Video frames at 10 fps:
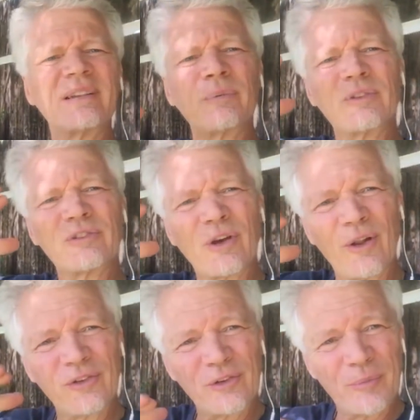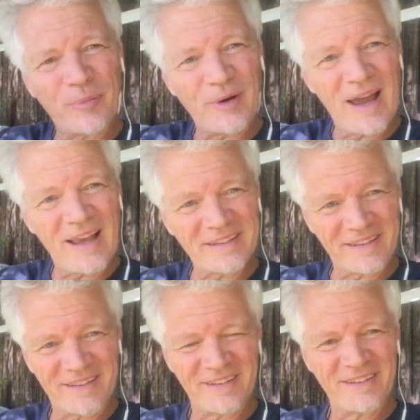because it was all
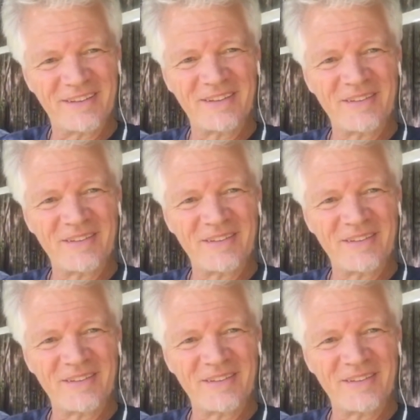suppressed.